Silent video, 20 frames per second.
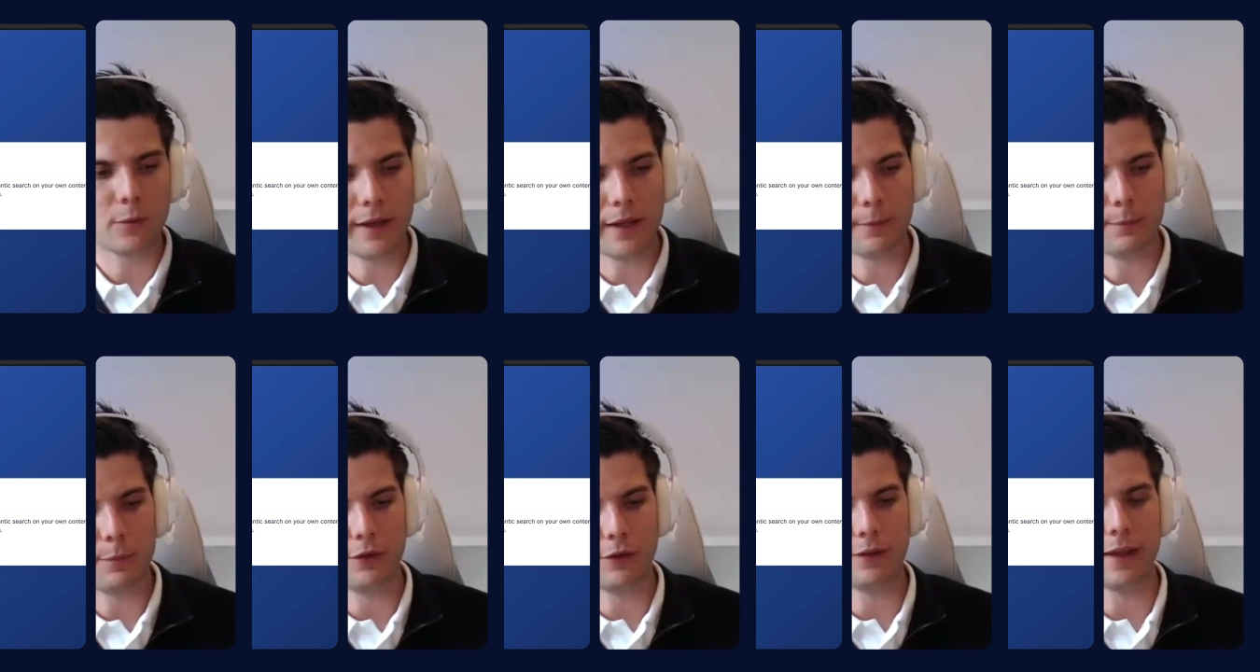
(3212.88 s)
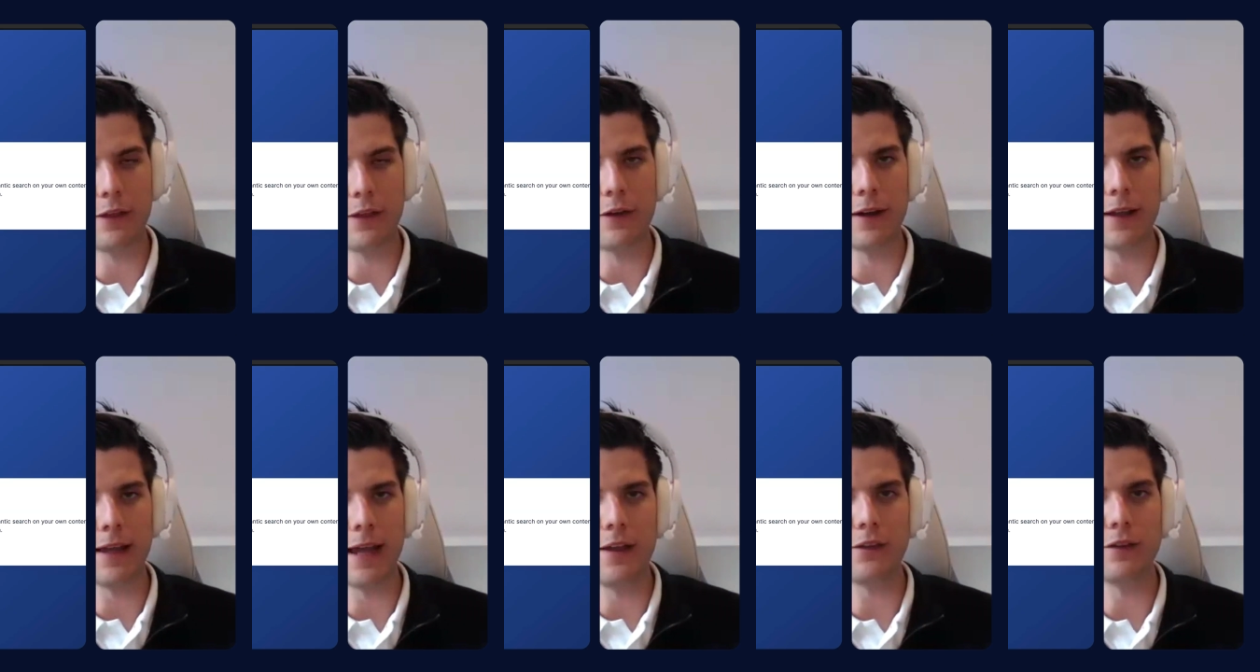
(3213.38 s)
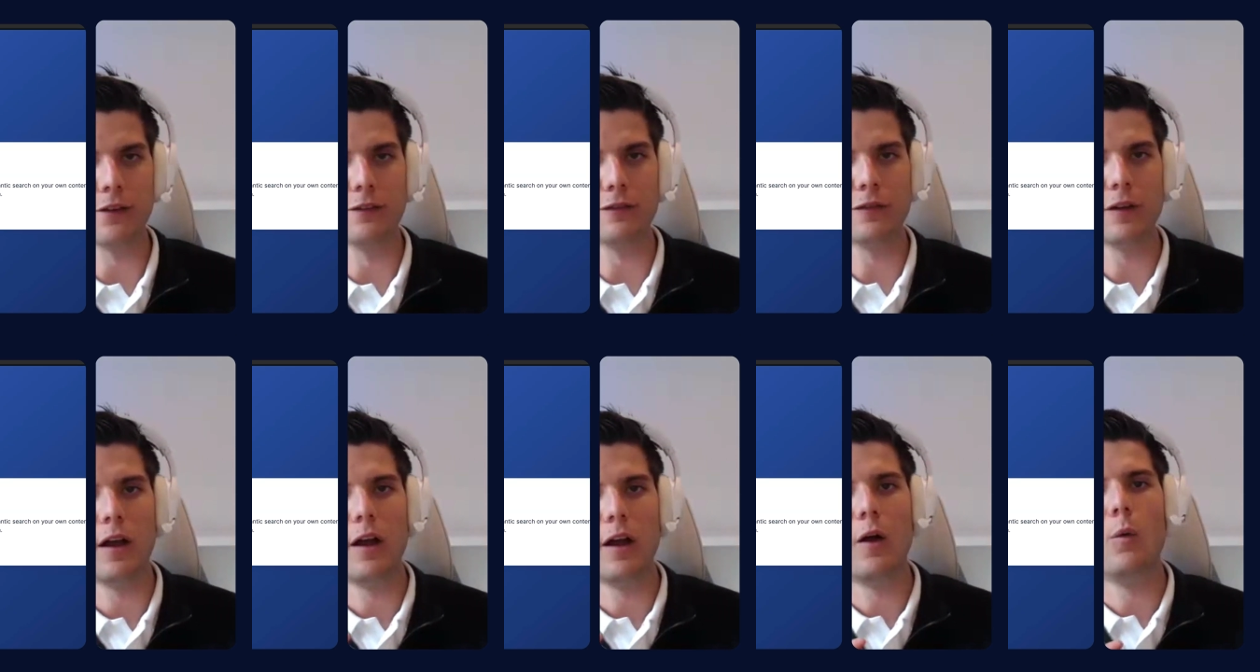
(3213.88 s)
and we can put together a
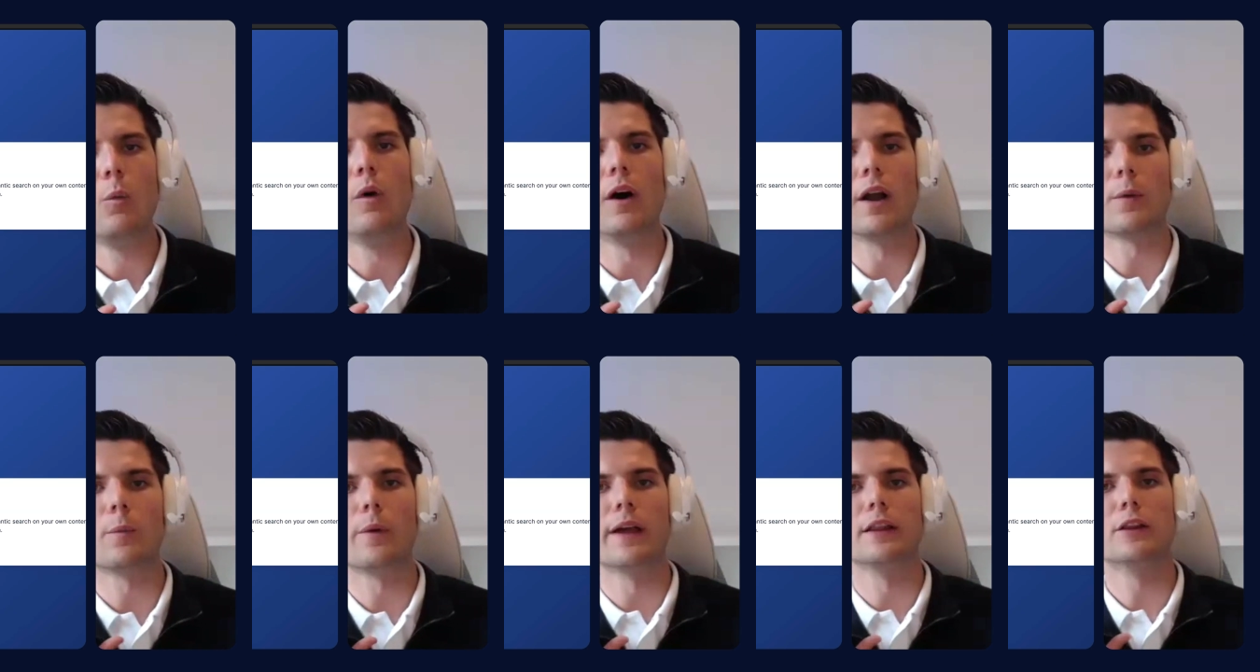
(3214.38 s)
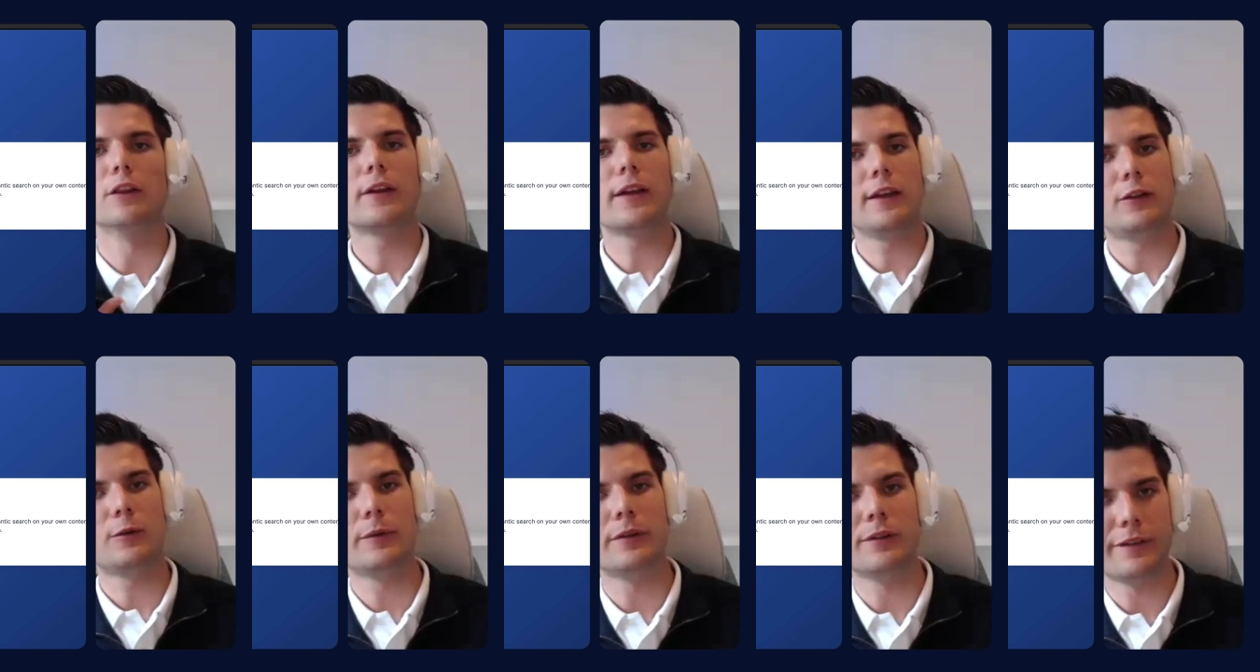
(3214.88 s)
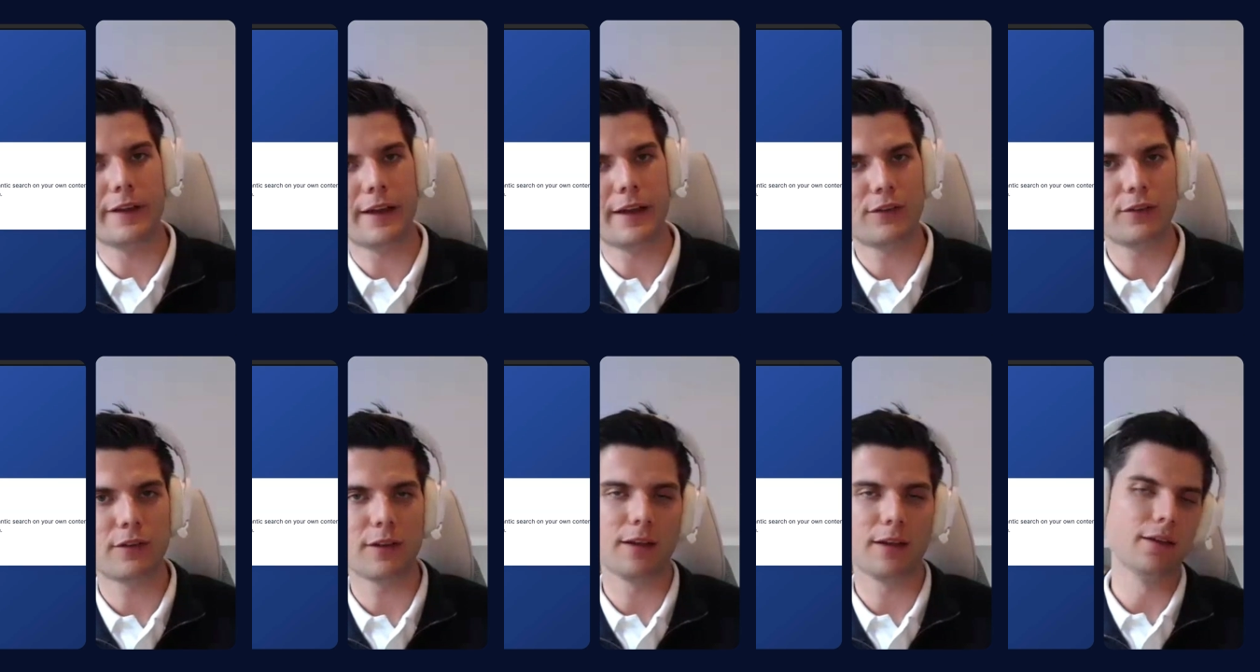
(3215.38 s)
case of what we're looking
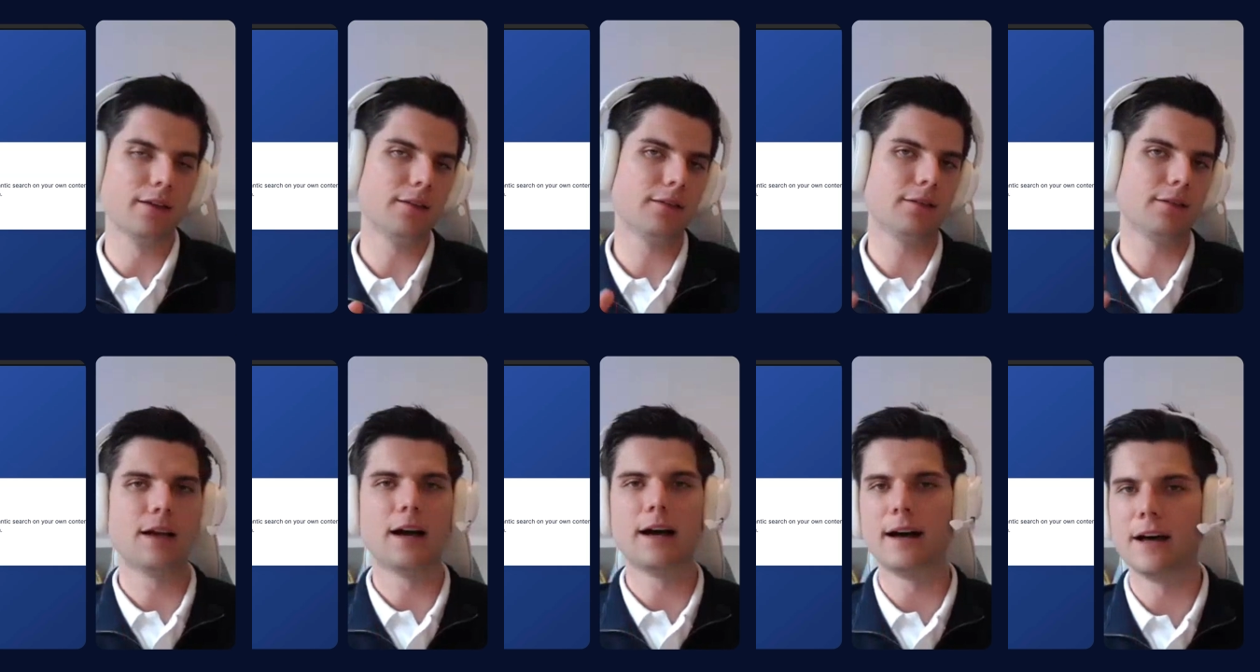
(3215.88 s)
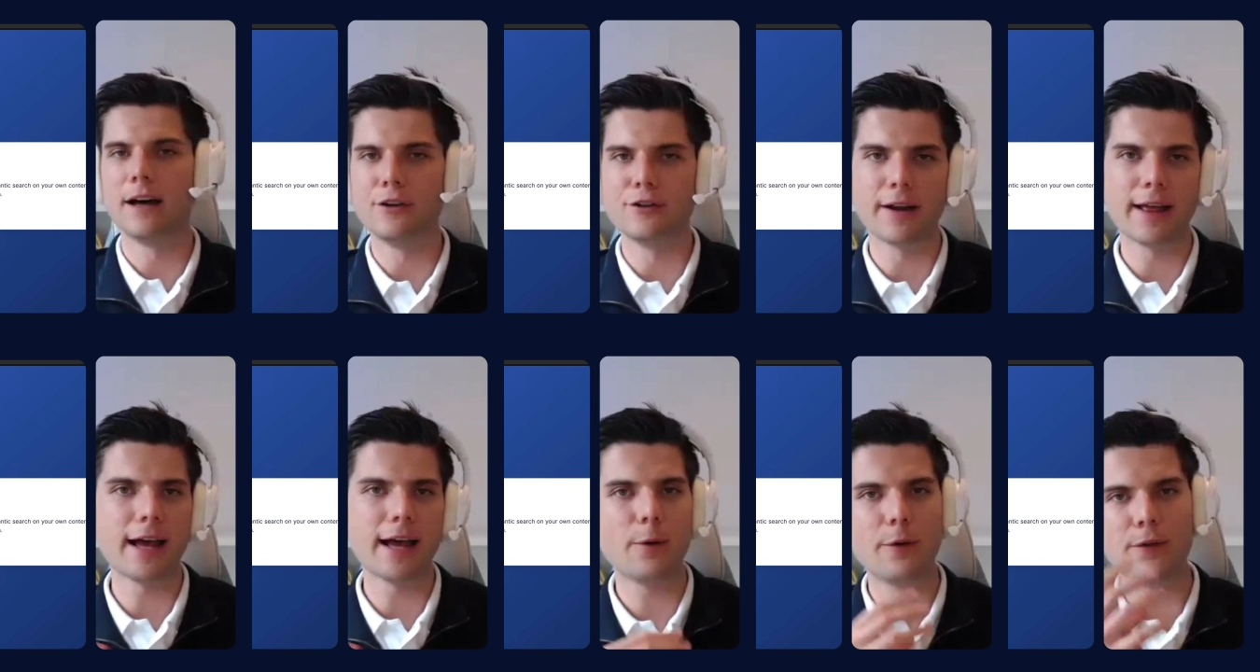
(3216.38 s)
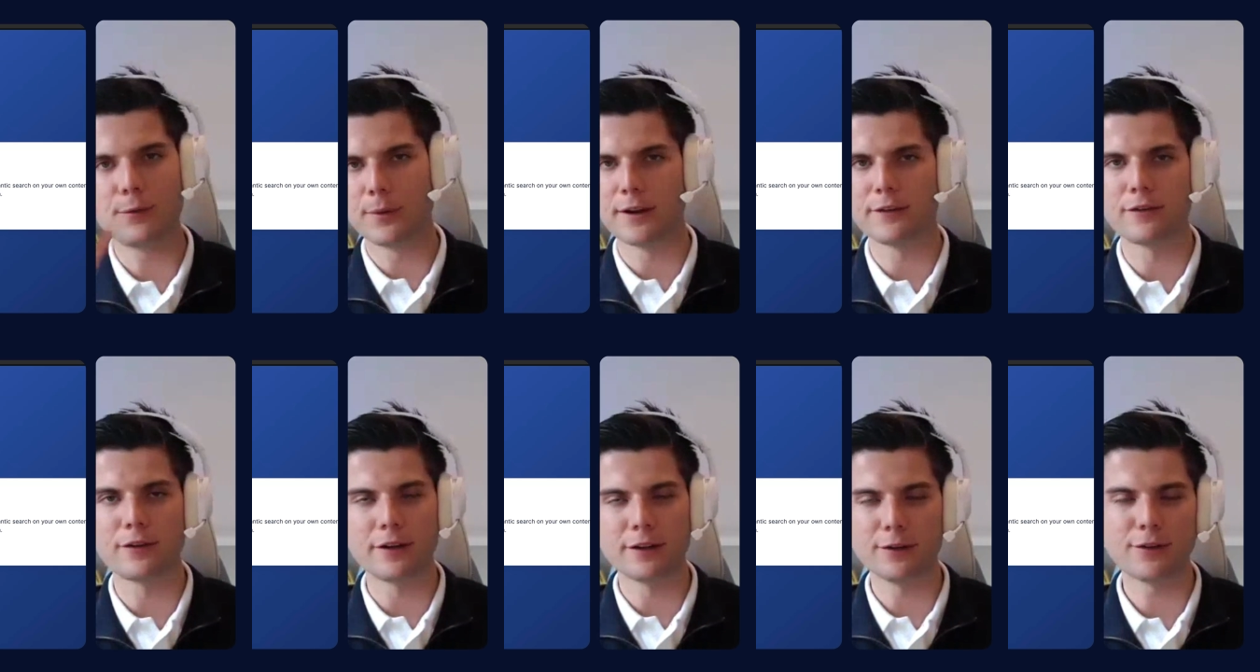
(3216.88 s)
to invest is 100
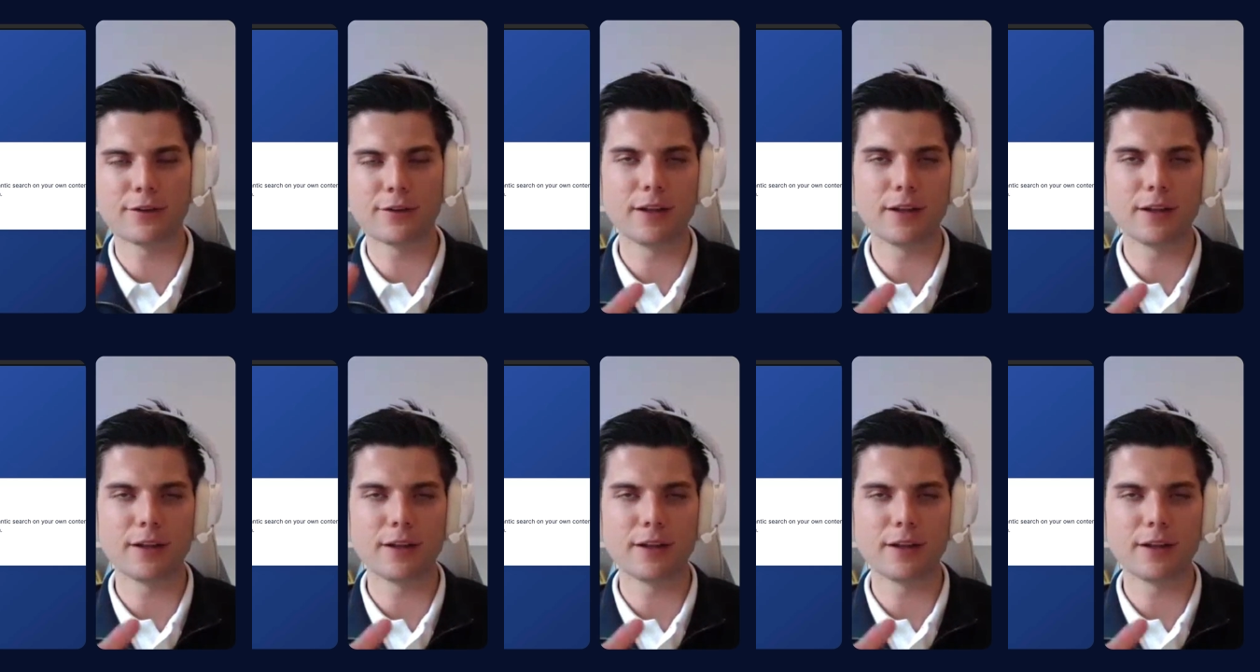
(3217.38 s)
hours,